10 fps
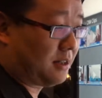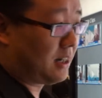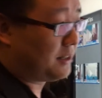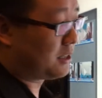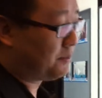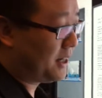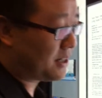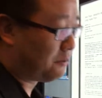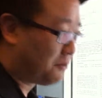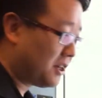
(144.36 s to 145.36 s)
uh, displays
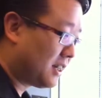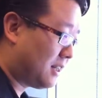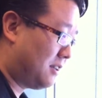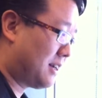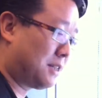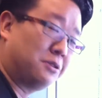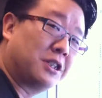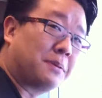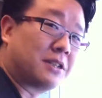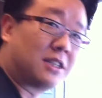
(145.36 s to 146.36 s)
are really, you're not really
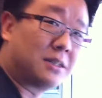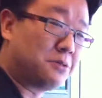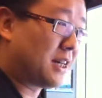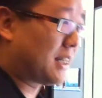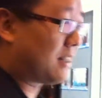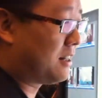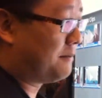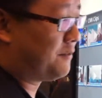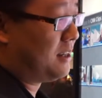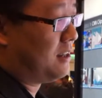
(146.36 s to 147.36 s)
supposed to touch. You get that kind
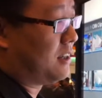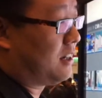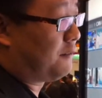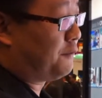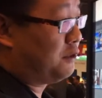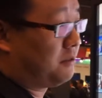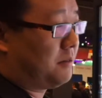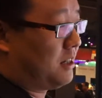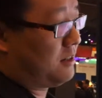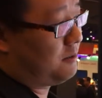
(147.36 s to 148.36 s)
of uh,
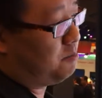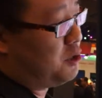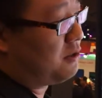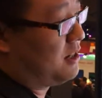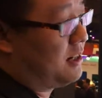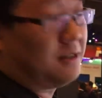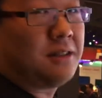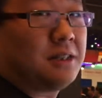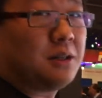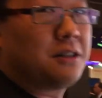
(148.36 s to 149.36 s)
uh Mura and
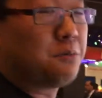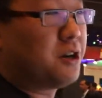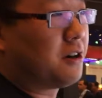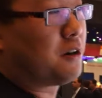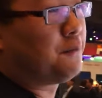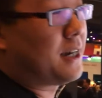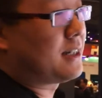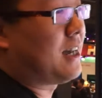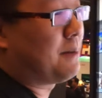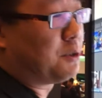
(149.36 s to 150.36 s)
these other weird artifacts
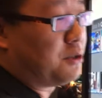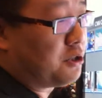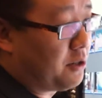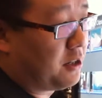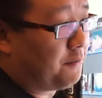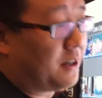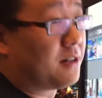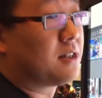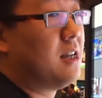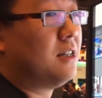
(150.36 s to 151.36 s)
that happens when you trail your
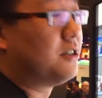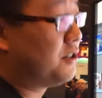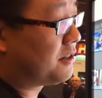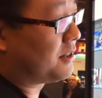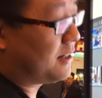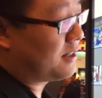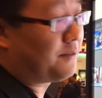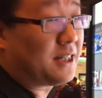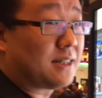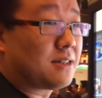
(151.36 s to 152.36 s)
fingers. You'll notice this
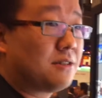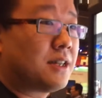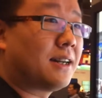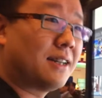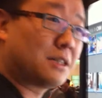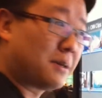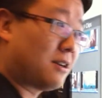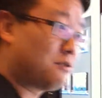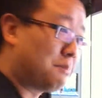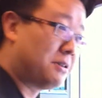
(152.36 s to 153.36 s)
device doesn't do that, and that's
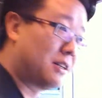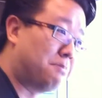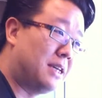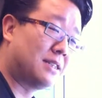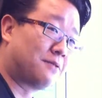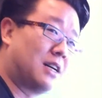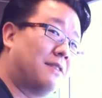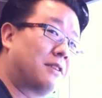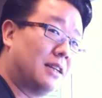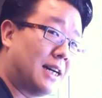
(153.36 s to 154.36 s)
because we put a piece of
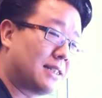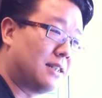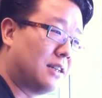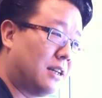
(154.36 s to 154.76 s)
cover glass on